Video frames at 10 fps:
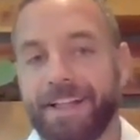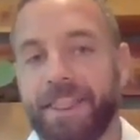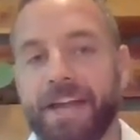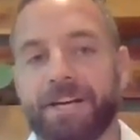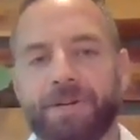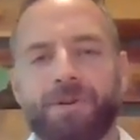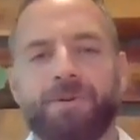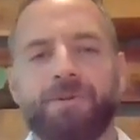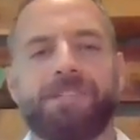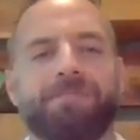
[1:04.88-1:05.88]
That
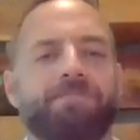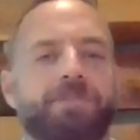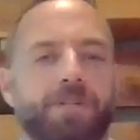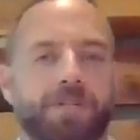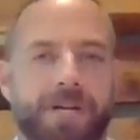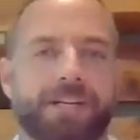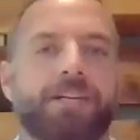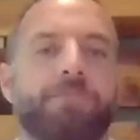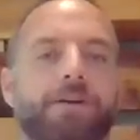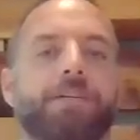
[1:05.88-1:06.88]
news
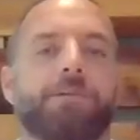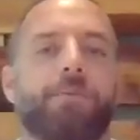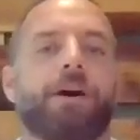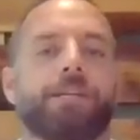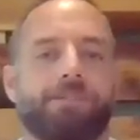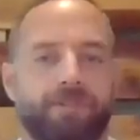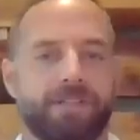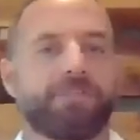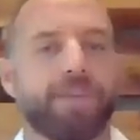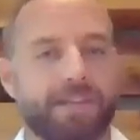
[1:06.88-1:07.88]
triggered my response for
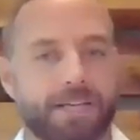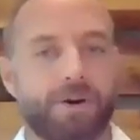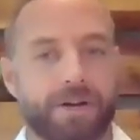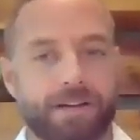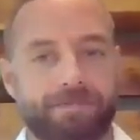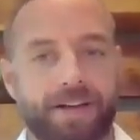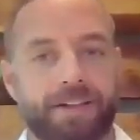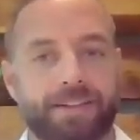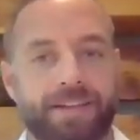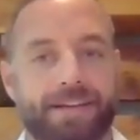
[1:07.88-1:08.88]
this video, and I
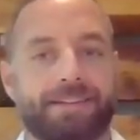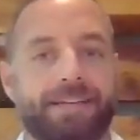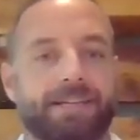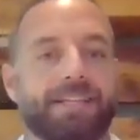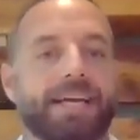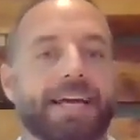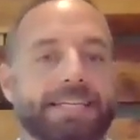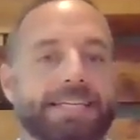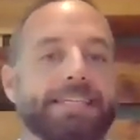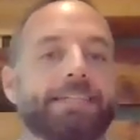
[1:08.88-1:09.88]
felt that it is the
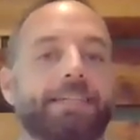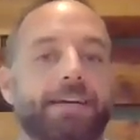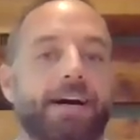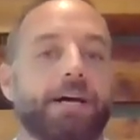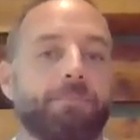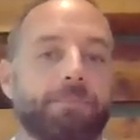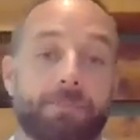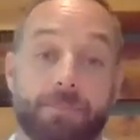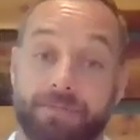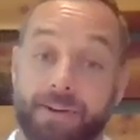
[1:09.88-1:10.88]
ideal time
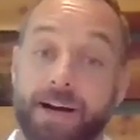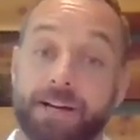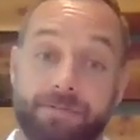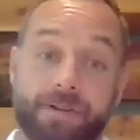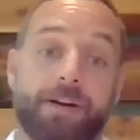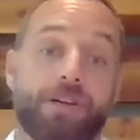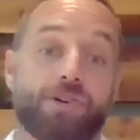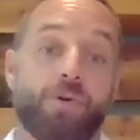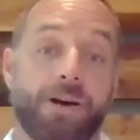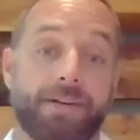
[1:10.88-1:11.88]
to provide a very
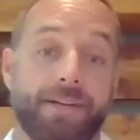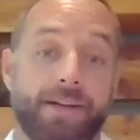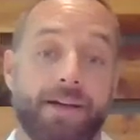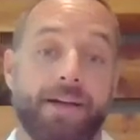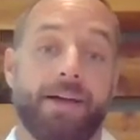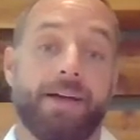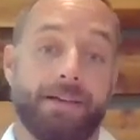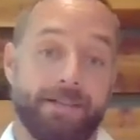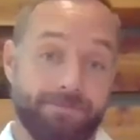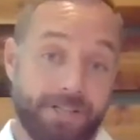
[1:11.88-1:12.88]
short
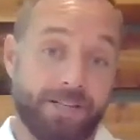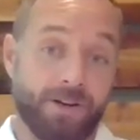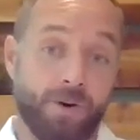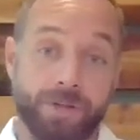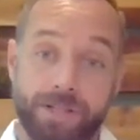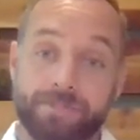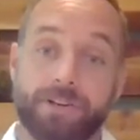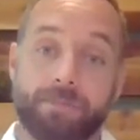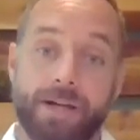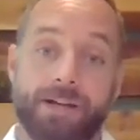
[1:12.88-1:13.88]
video with
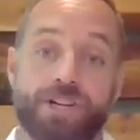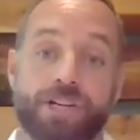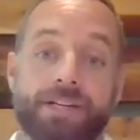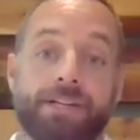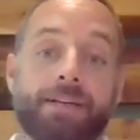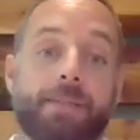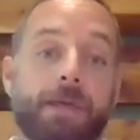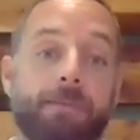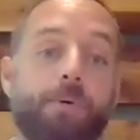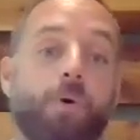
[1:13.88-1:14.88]
information
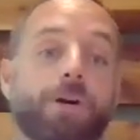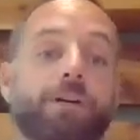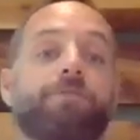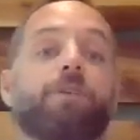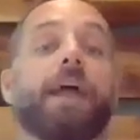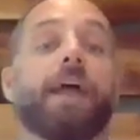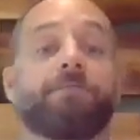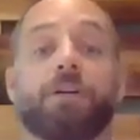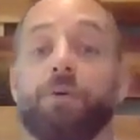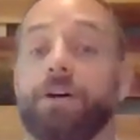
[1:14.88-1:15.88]
important for
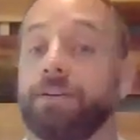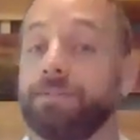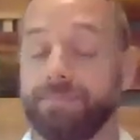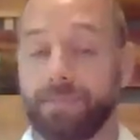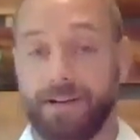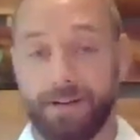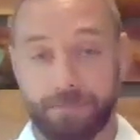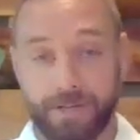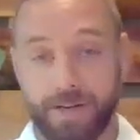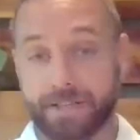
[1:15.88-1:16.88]
everyone,
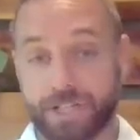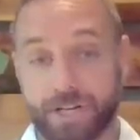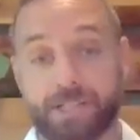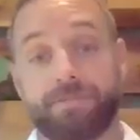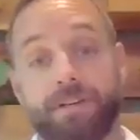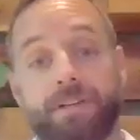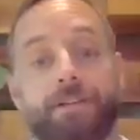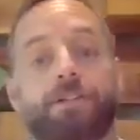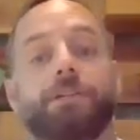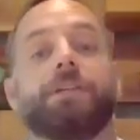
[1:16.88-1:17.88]
not just for
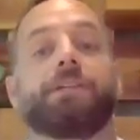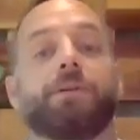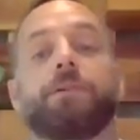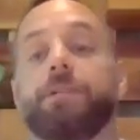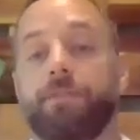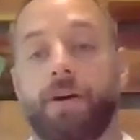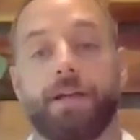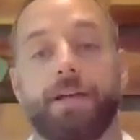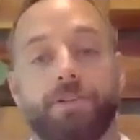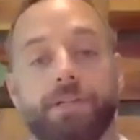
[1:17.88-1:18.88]
teachers and students of all
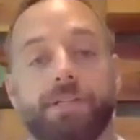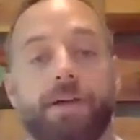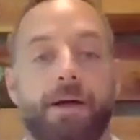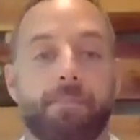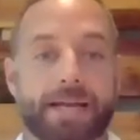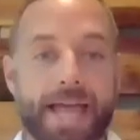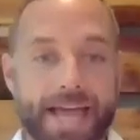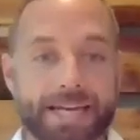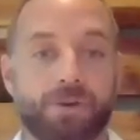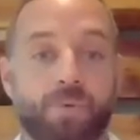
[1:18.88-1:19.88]
ages, but
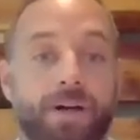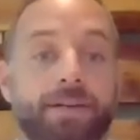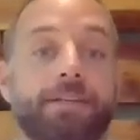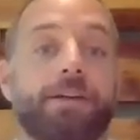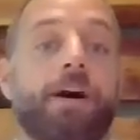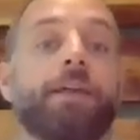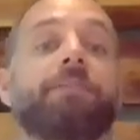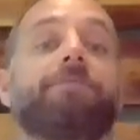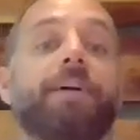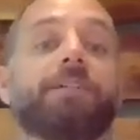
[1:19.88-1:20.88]
anyone
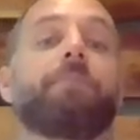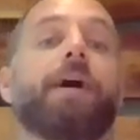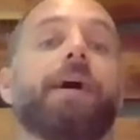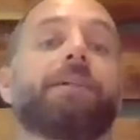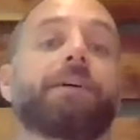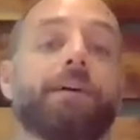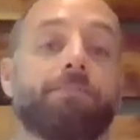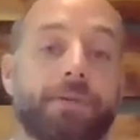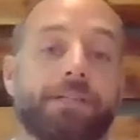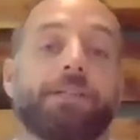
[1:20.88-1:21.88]
donning a face mask
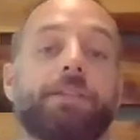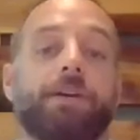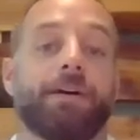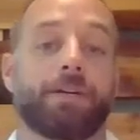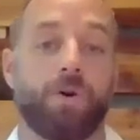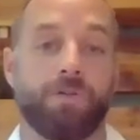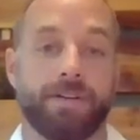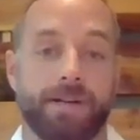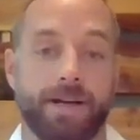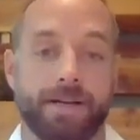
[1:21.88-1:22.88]
amidst the
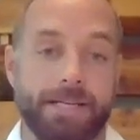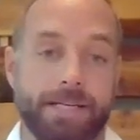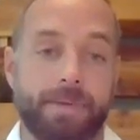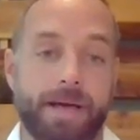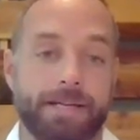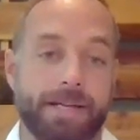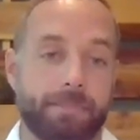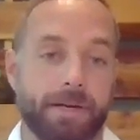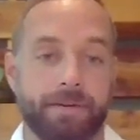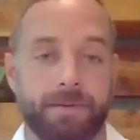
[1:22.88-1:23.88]
COVID-19
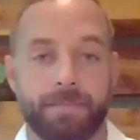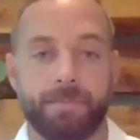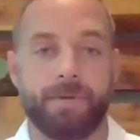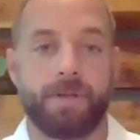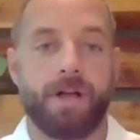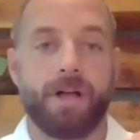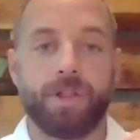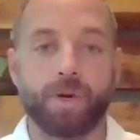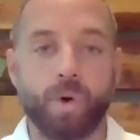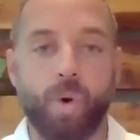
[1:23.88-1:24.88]
pandemic.
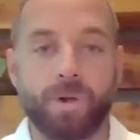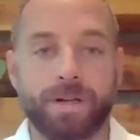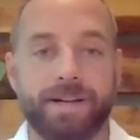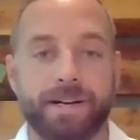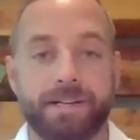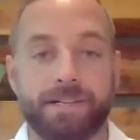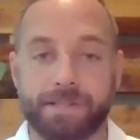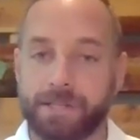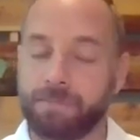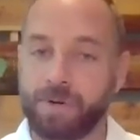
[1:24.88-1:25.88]
The goal here is
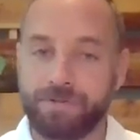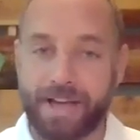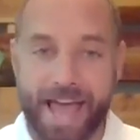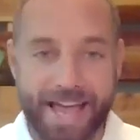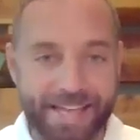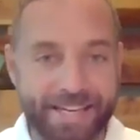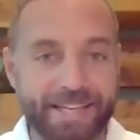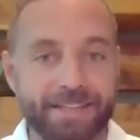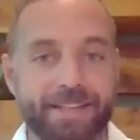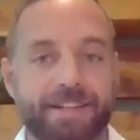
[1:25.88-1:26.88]
to remove
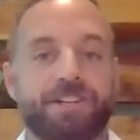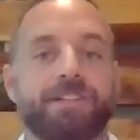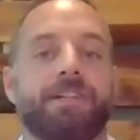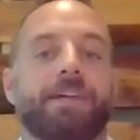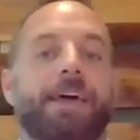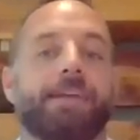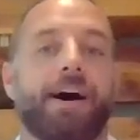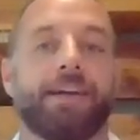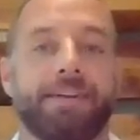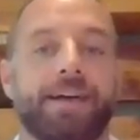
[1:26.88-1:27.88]
any additional and
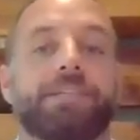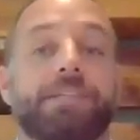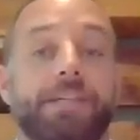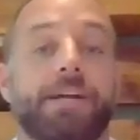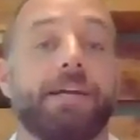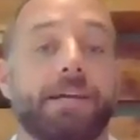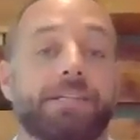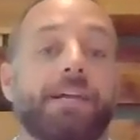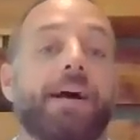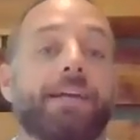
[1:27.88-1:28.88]
unnecessary
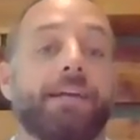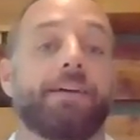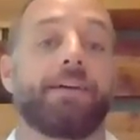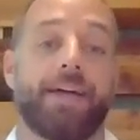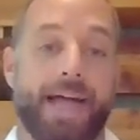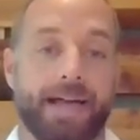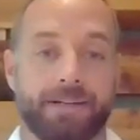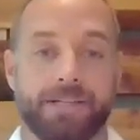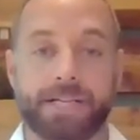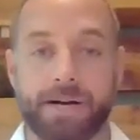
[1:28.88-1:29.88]
anxiety
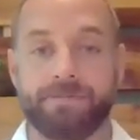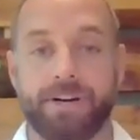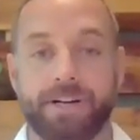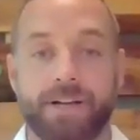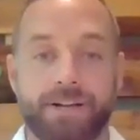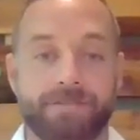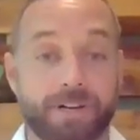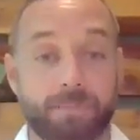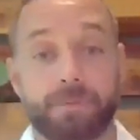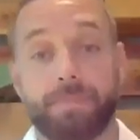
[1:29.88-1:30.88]
and discomfort
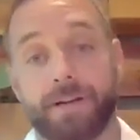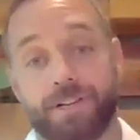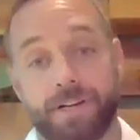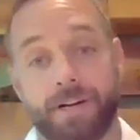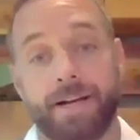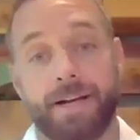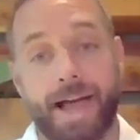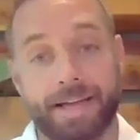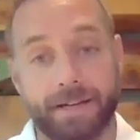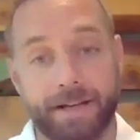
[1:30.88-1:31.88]
from the picture
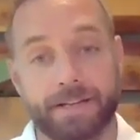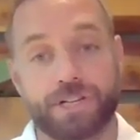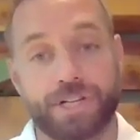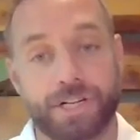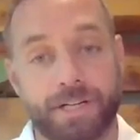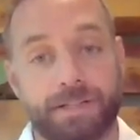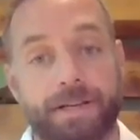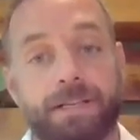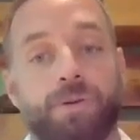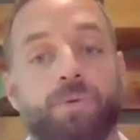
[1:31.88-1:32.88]
and ensure
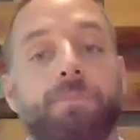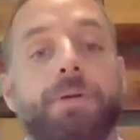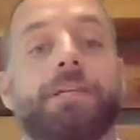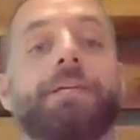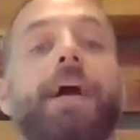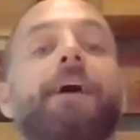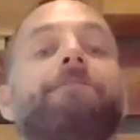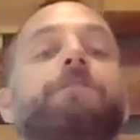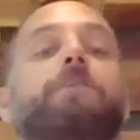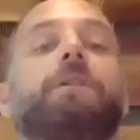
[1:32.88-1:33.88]
that you will be as
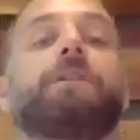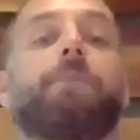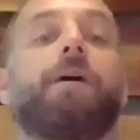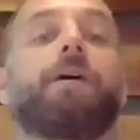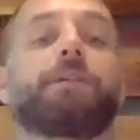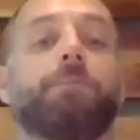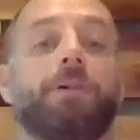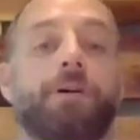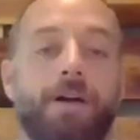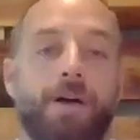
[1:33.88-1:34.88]
comfortable as
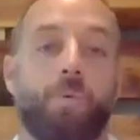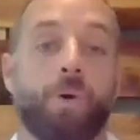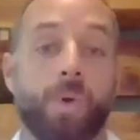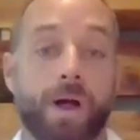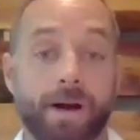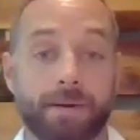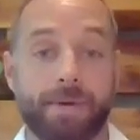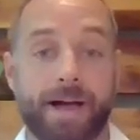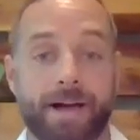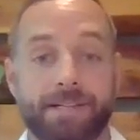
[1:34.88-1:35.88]
possible while wearing a
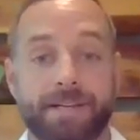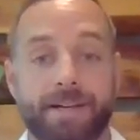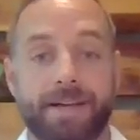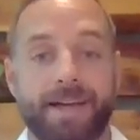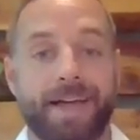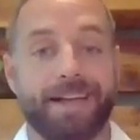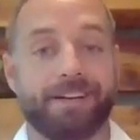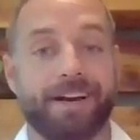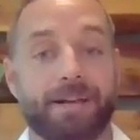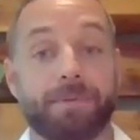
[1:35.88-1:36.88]
mask, and
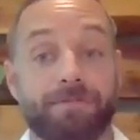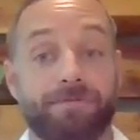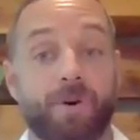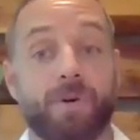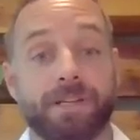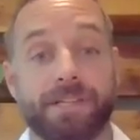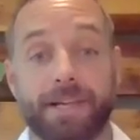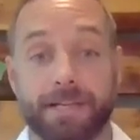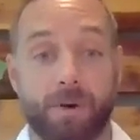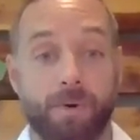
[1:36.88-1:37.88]
you're able to focus
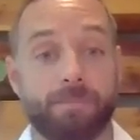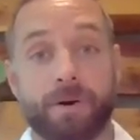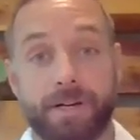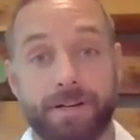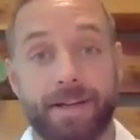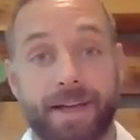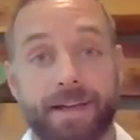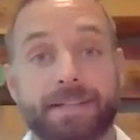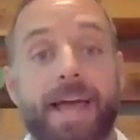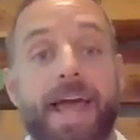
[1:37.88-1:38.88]
and go about your
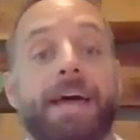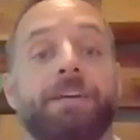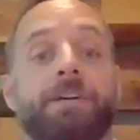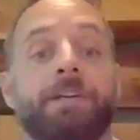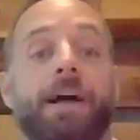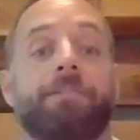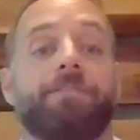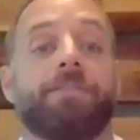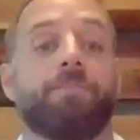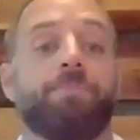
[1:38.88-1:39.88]
day and your life.